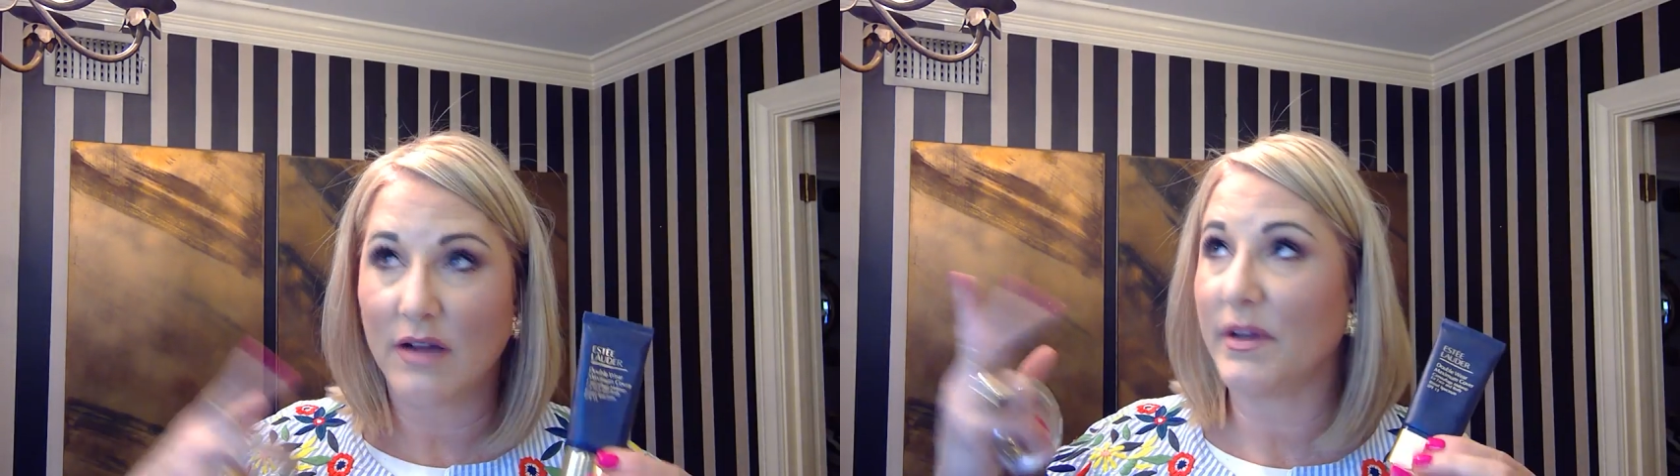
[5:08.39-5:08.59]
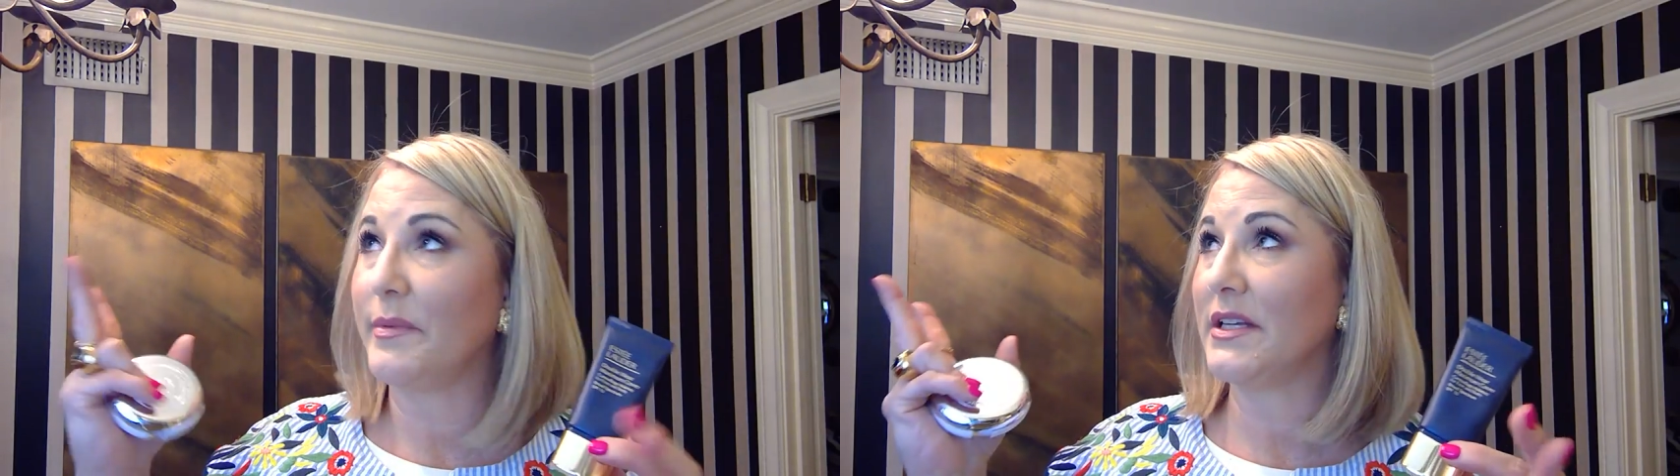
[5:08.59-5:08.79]

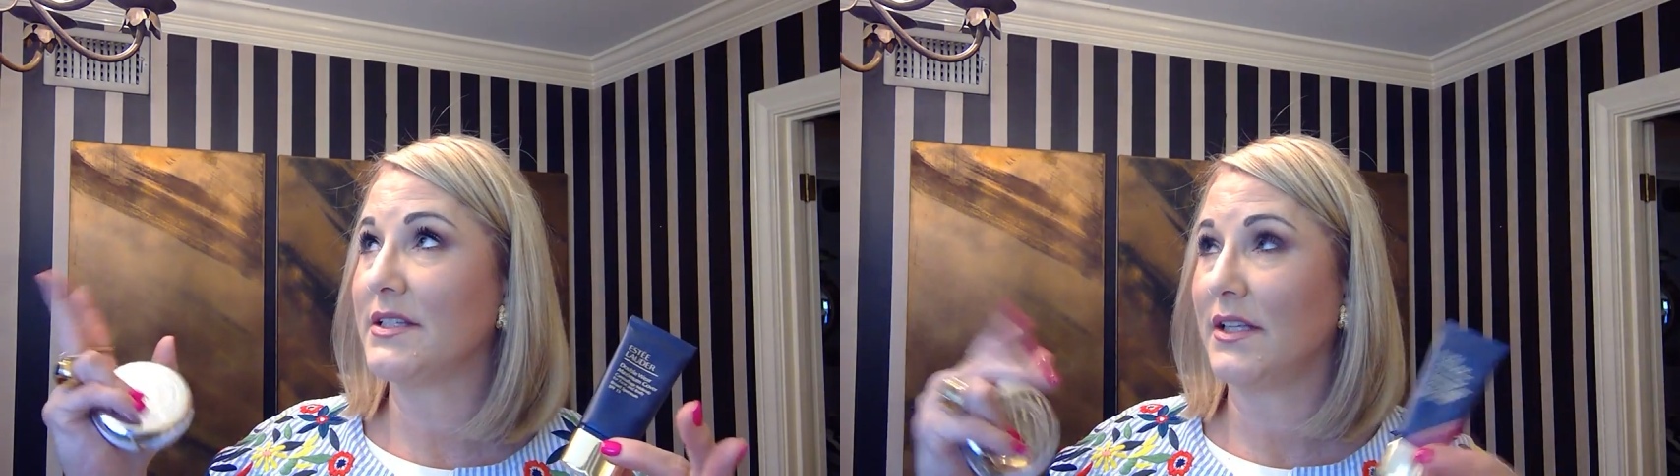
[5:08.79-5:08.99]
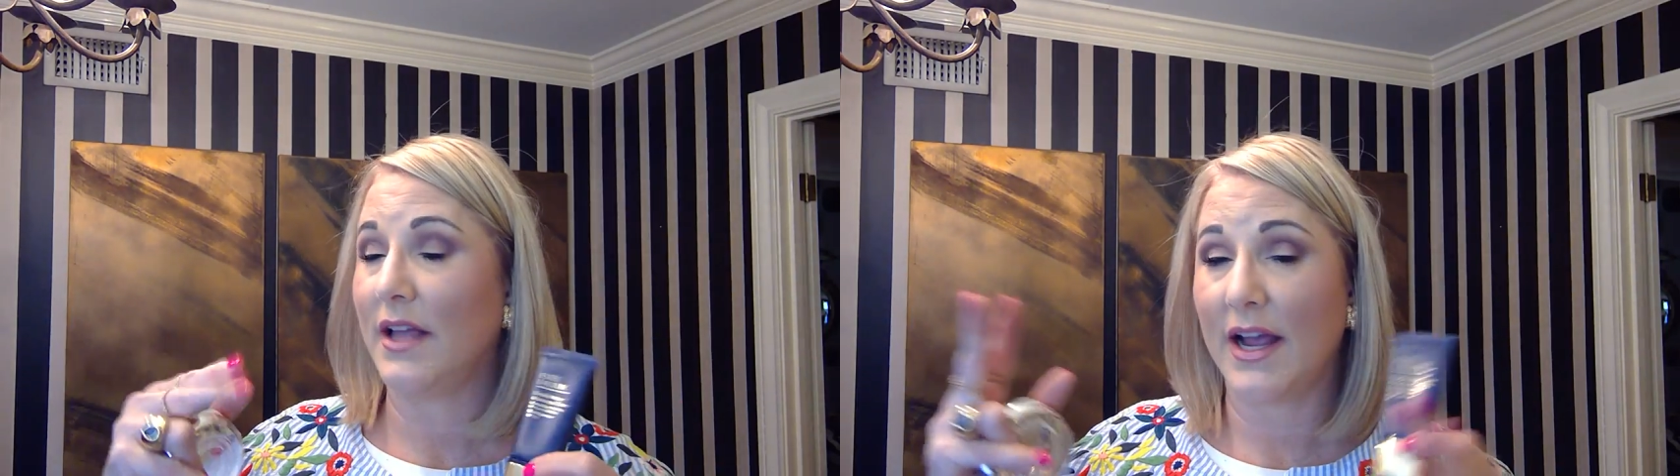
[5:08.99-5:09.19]
Maybe it's
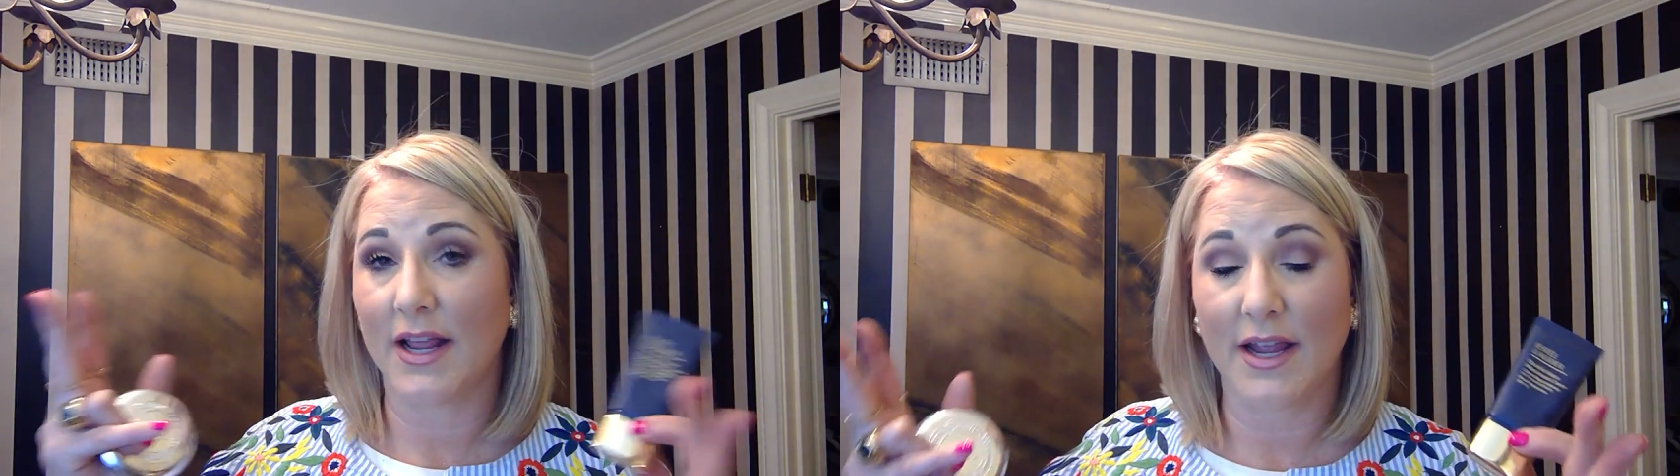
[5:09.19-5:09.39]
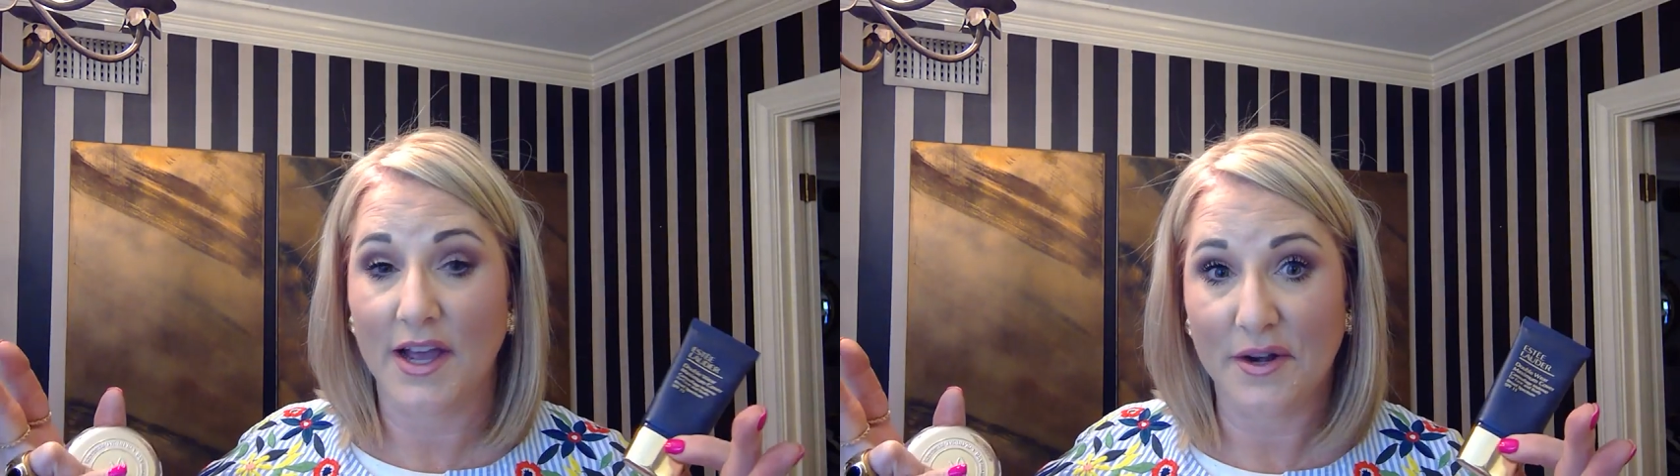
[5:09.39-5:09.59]
the
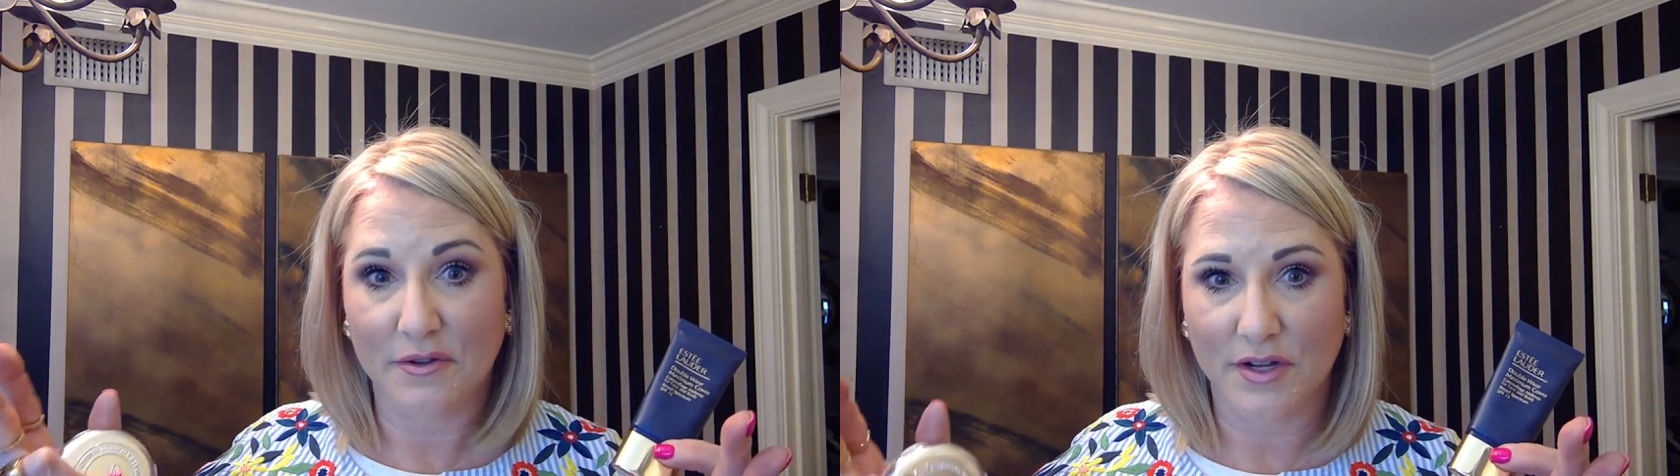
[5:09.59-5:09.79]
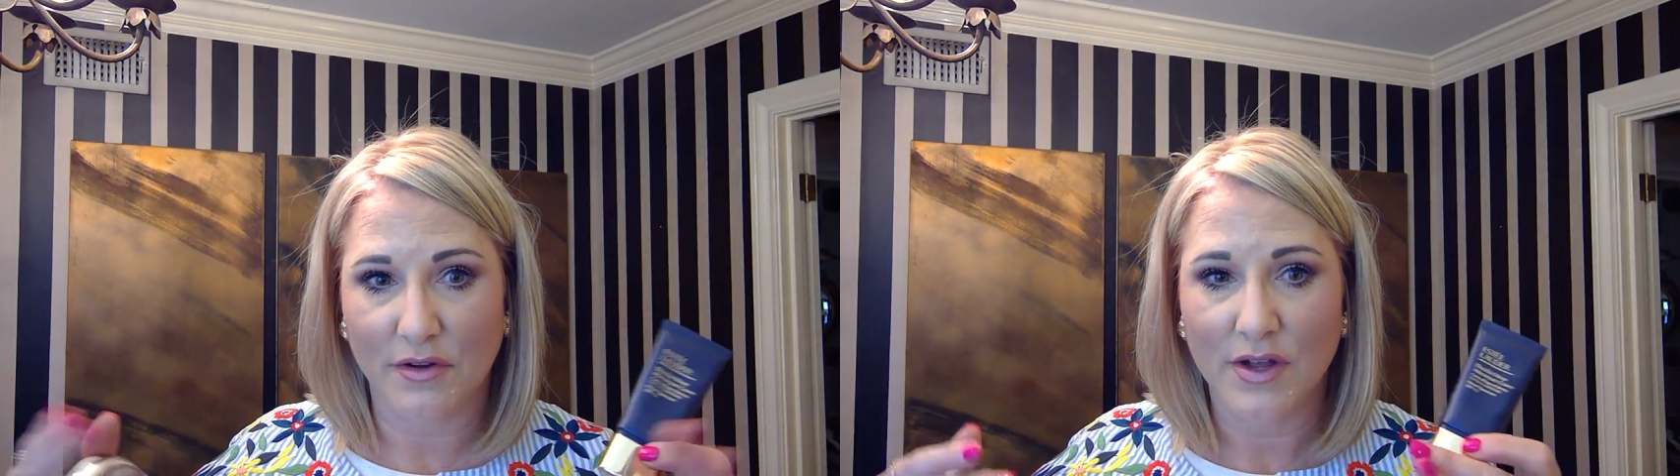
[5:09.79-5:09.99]
lighting, I
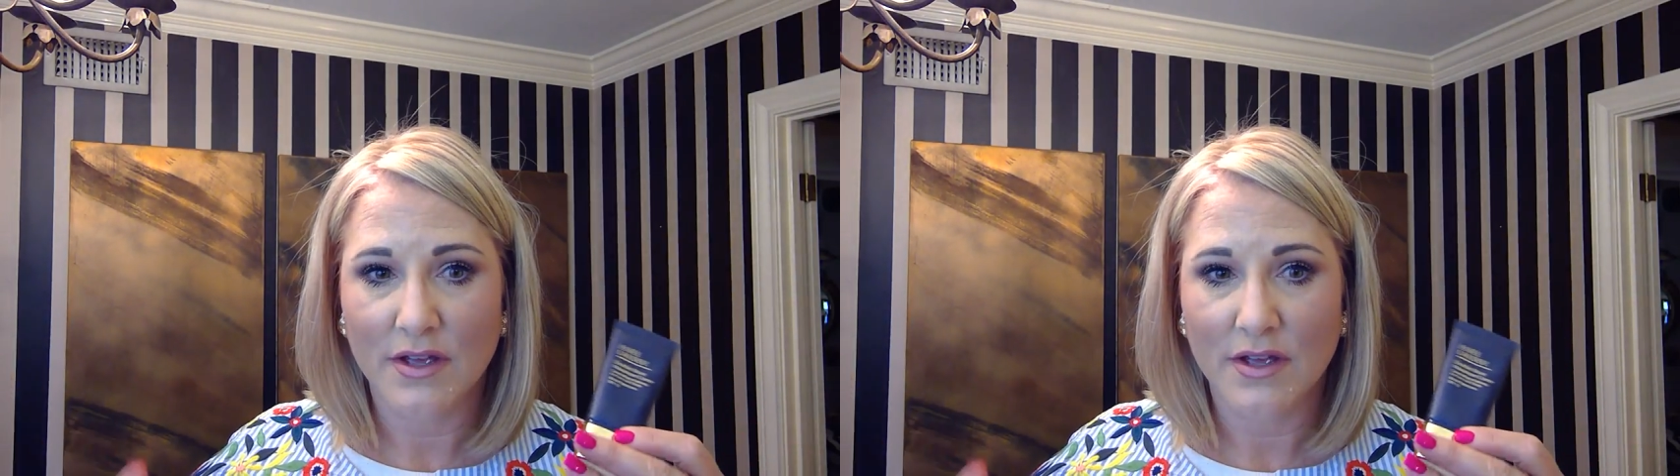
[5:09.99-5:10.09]
don't know.